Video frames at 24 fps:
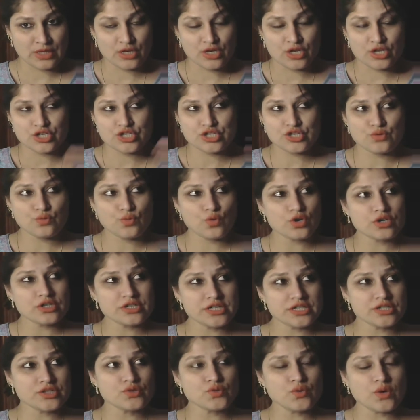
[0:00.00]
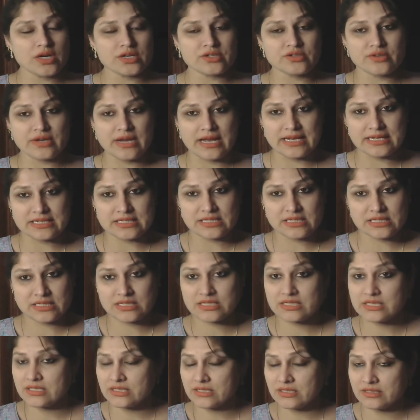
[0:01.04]
She wanted to attract
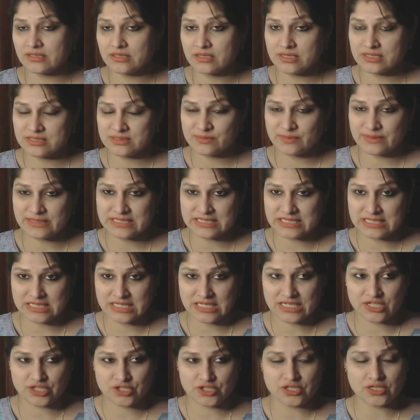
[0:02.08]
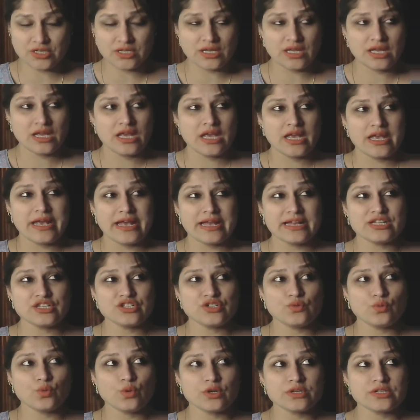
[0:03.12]
her husband's attention and she
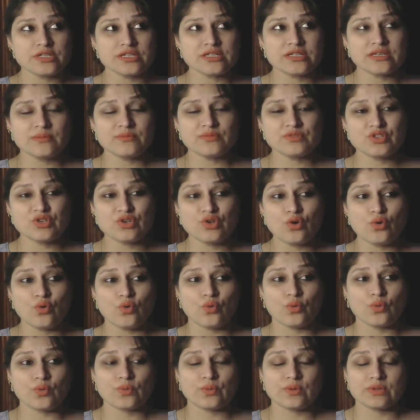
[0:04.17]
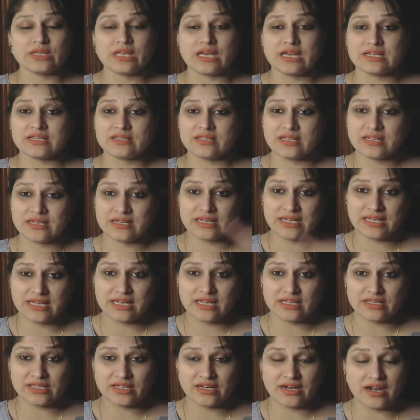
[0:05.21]
wanted him to know that there,
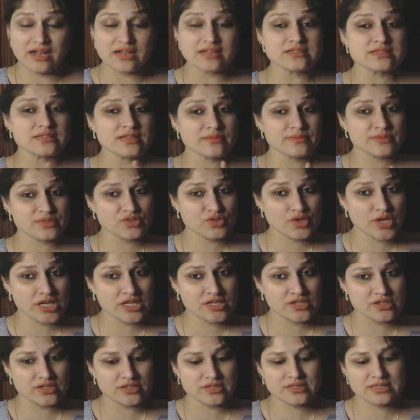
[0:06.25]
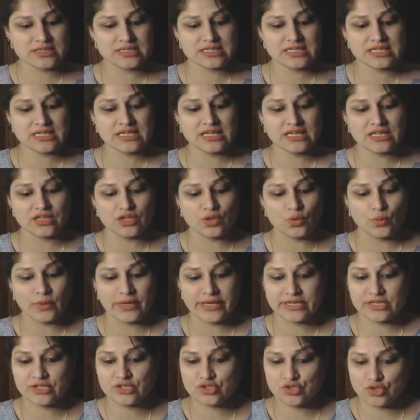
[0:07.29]
there are some strangers sitting in the
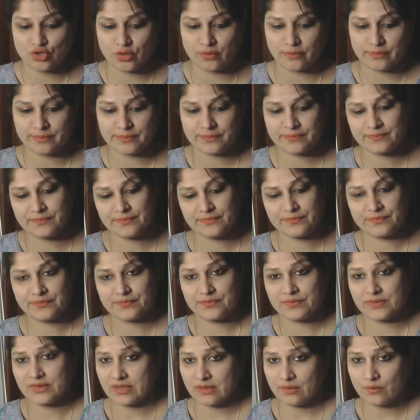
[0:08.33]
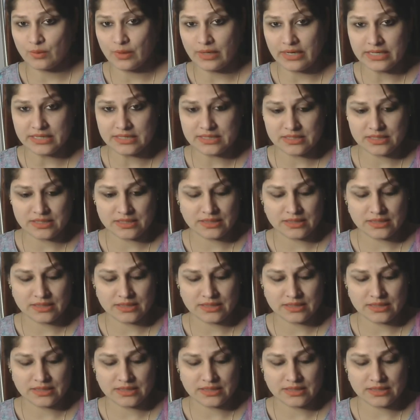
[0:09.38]
wine shop. Right?